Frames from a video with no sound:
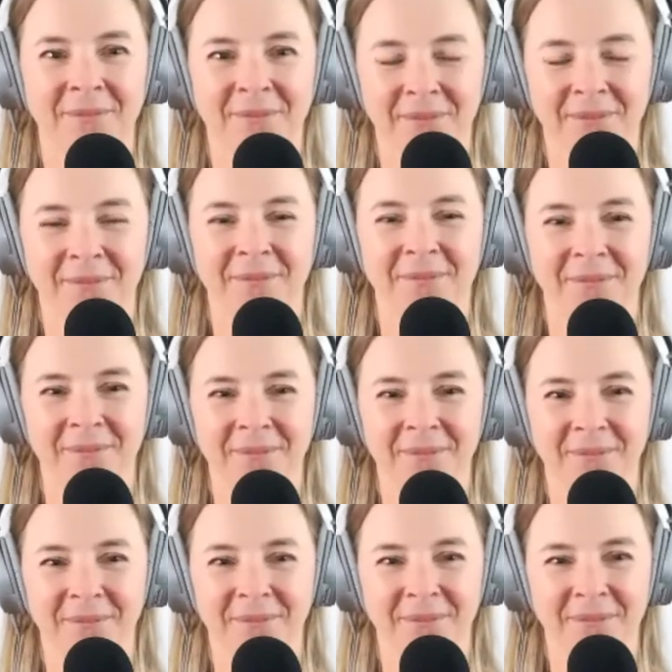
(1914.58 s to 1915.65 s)

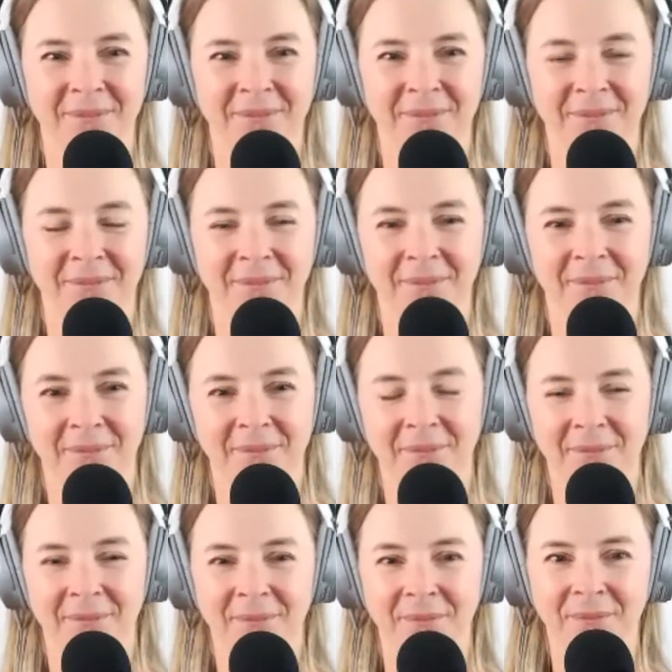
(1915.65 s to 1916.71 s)

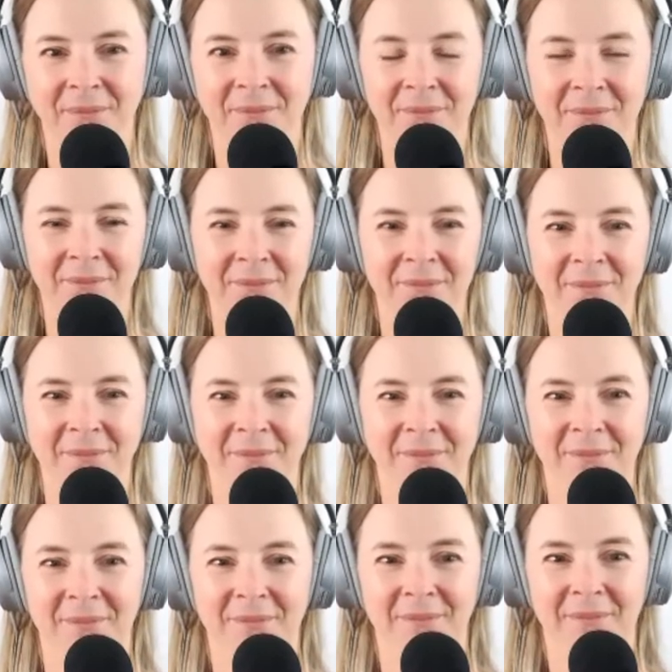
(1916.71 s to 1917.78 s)

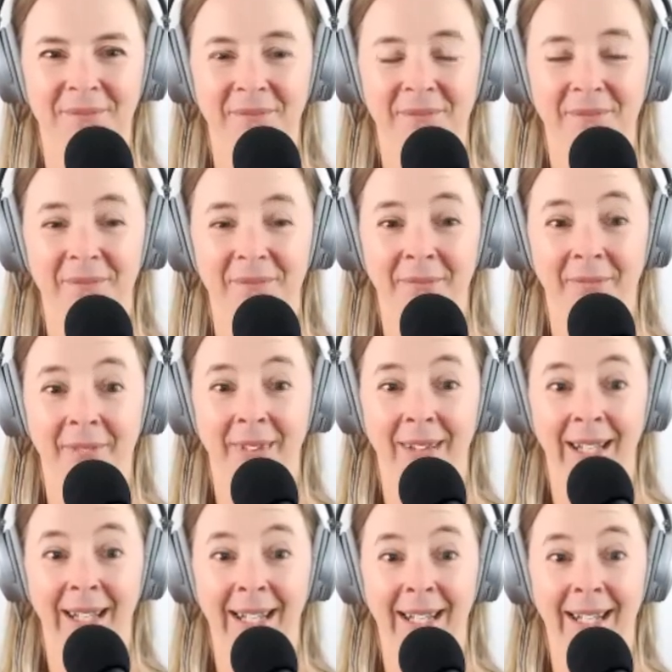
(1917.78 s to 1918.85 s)

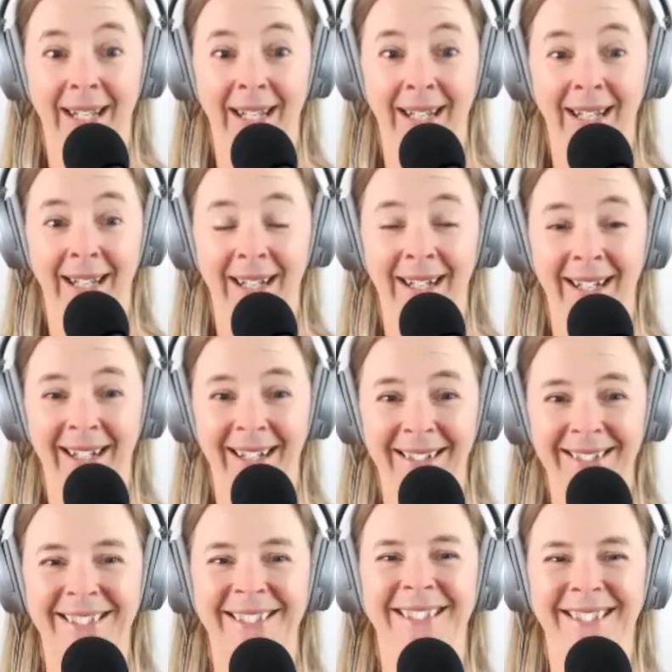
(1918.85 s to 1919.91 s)

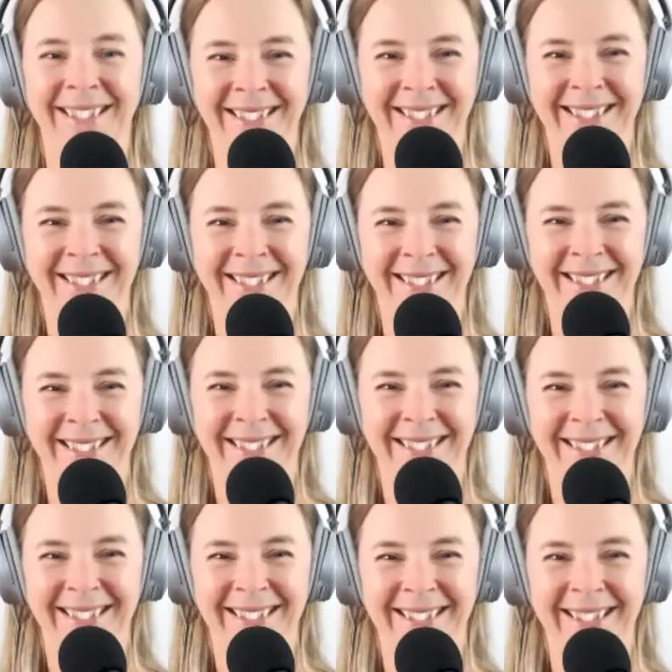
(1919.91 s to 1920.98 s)

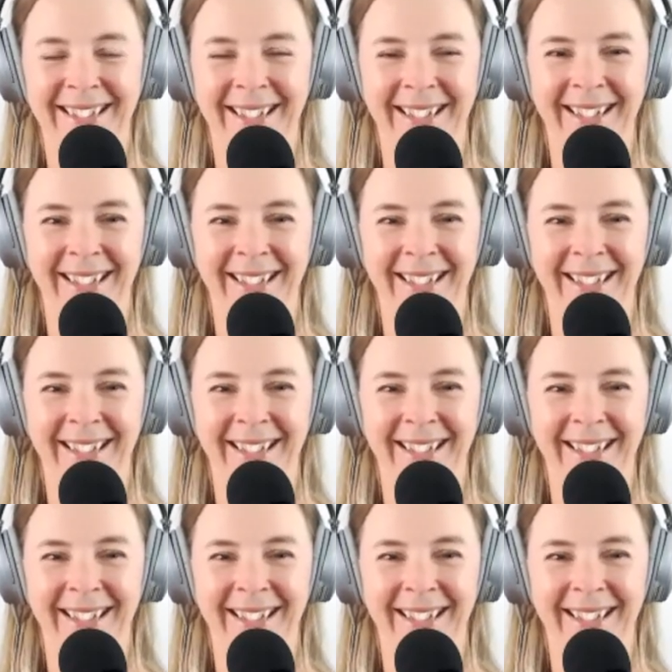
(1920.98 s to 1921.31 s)
(silent)